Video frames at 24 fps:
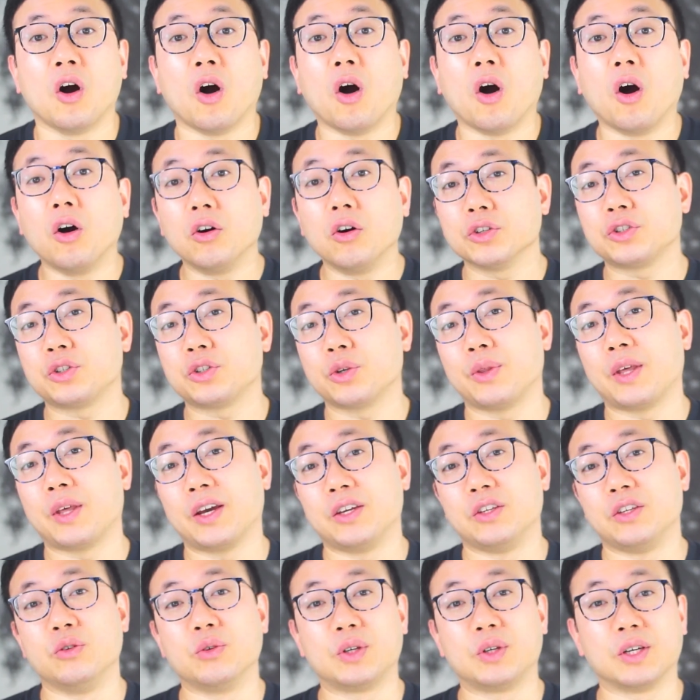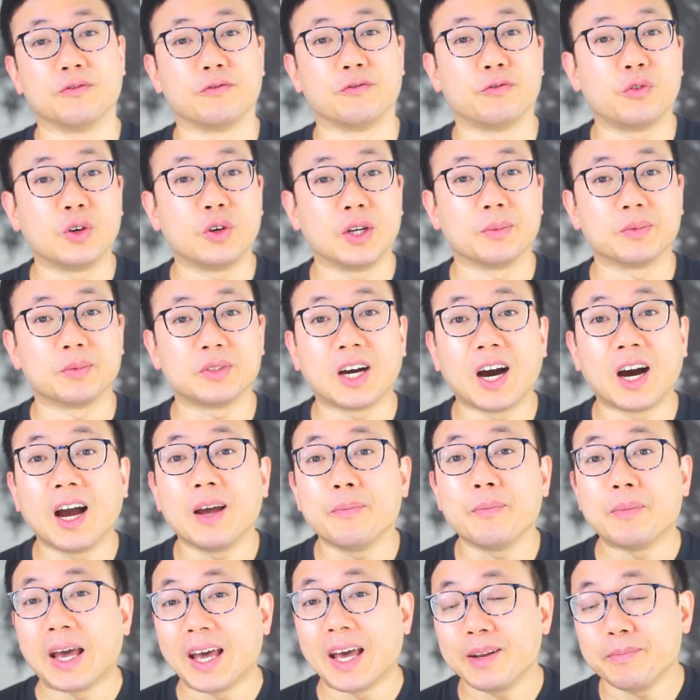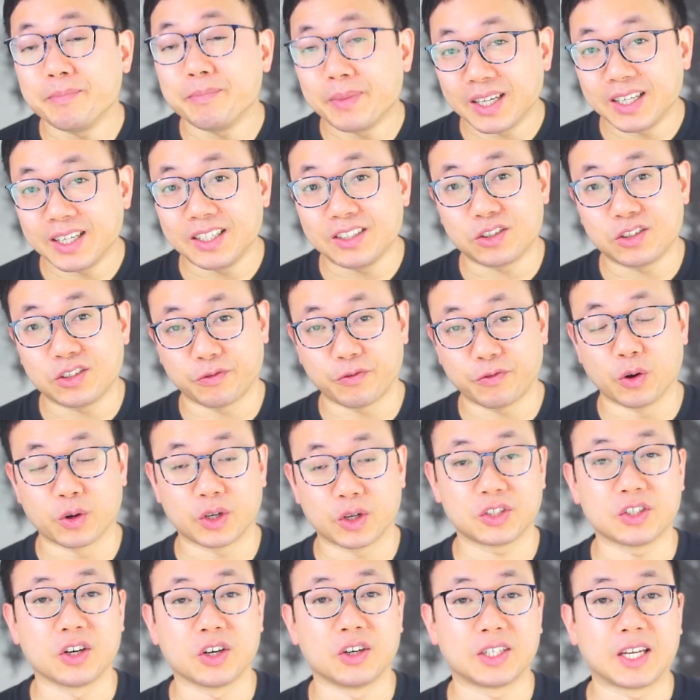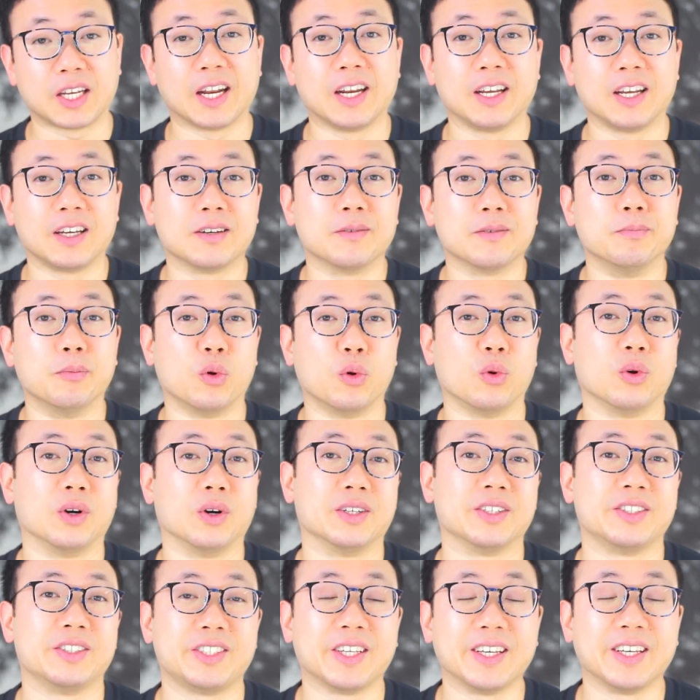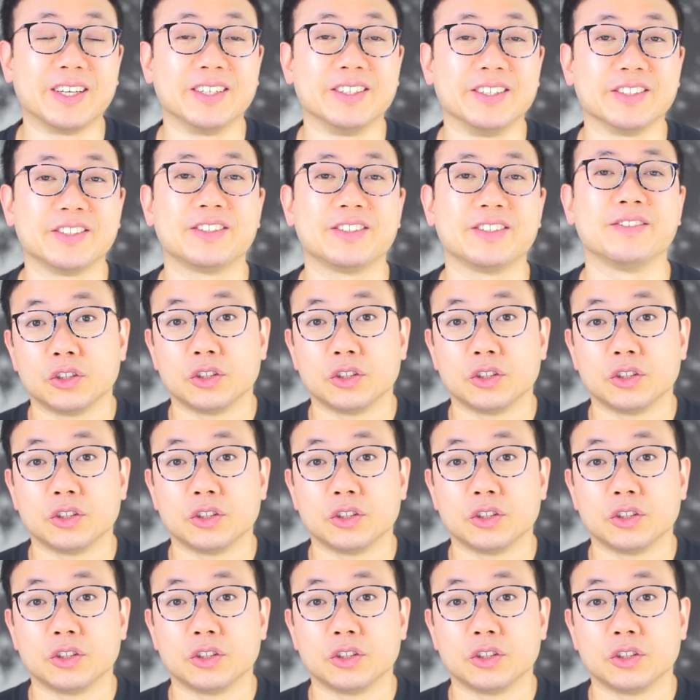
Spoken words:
all so that you can free up time and money to focus on getting more sales.